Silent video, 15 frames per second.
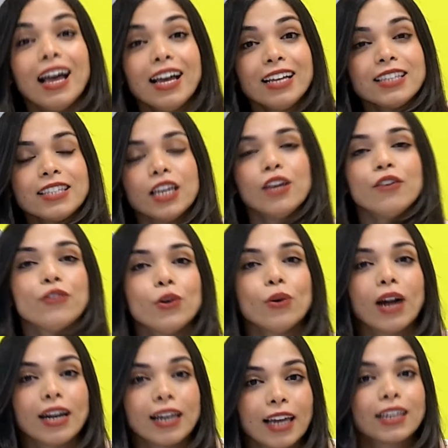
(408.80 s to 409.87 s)
And if
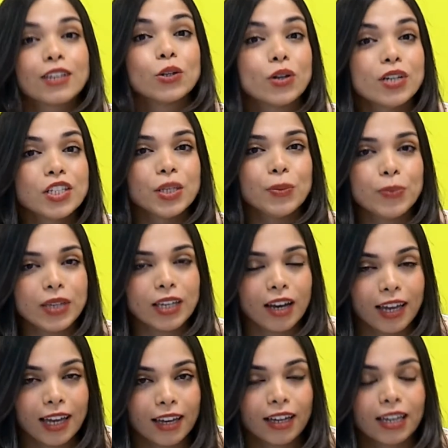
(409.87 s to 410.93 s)
you are your
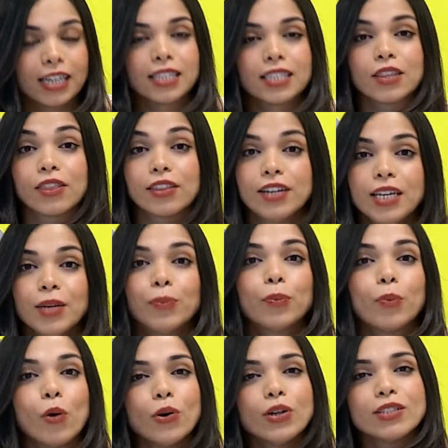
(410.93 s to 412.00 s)
GPA is
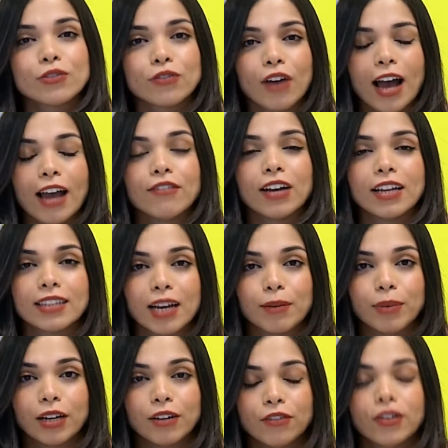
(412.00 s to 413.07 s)
3.5 and
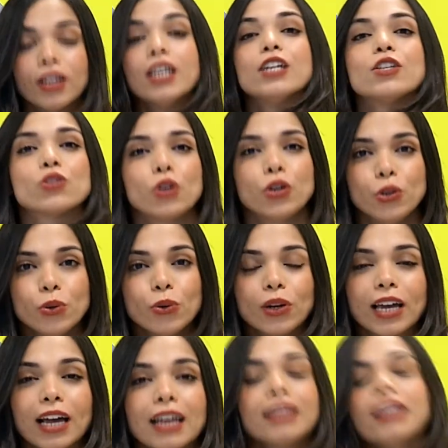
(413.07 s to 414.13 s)
above, so
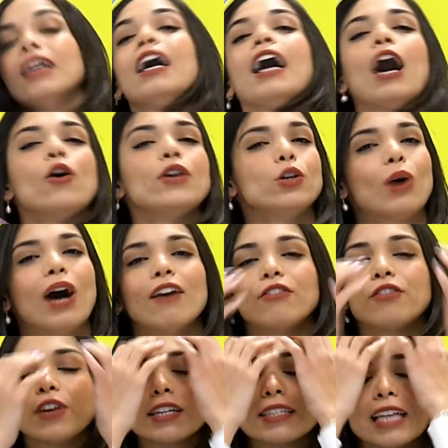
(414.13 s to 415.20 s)
you can, or you
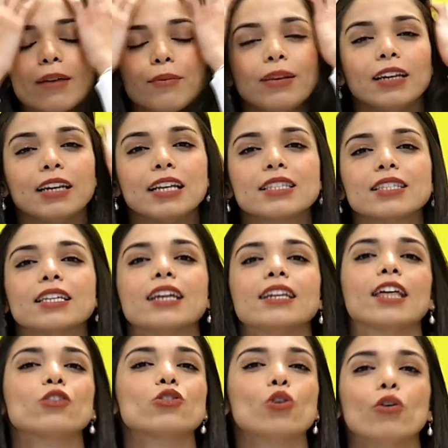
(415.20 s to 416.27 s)
have, for example, let's
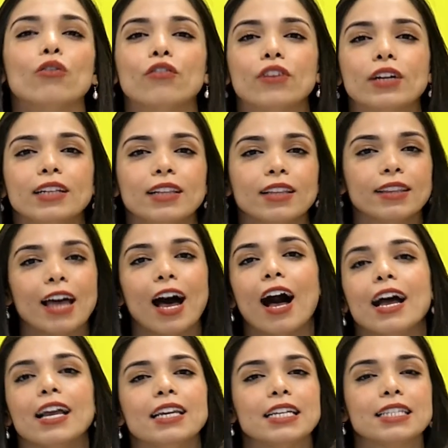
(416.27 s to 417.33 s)
say the TOEFL, the
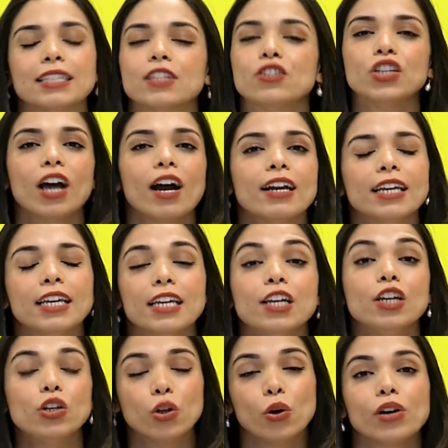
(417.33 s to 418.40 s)
IELTS, the GRE,
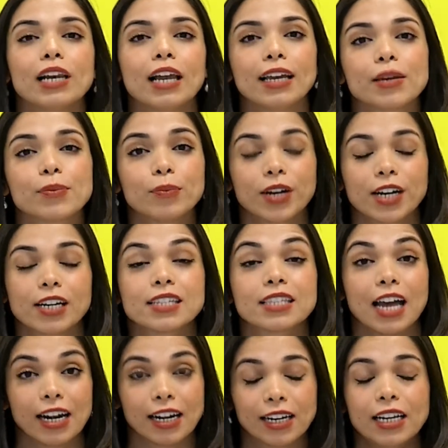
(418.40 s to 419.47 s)
your
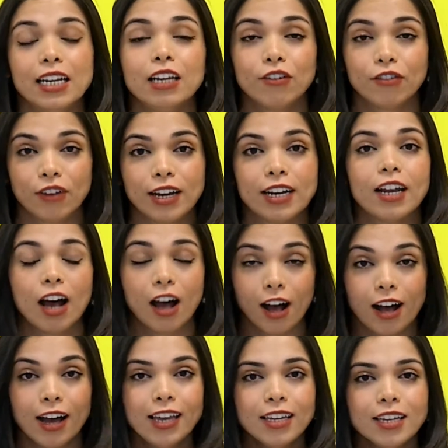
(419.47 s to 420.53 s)
marks are really very
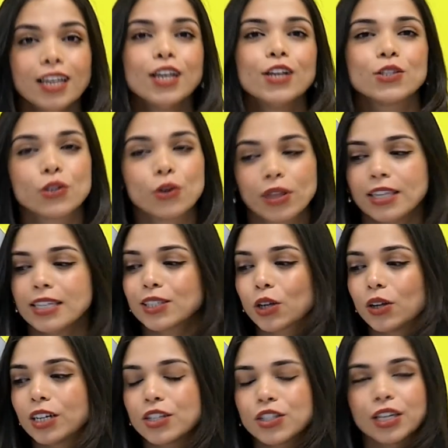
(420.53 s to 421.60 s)
high. So this
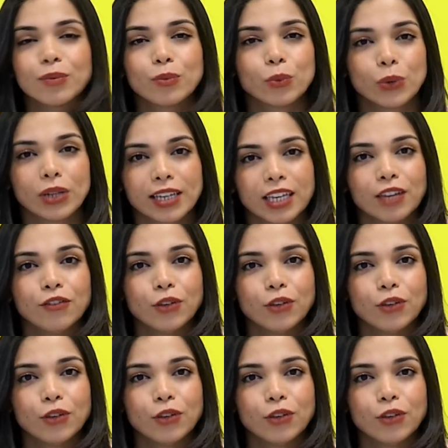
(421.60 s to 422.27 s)
scholarship will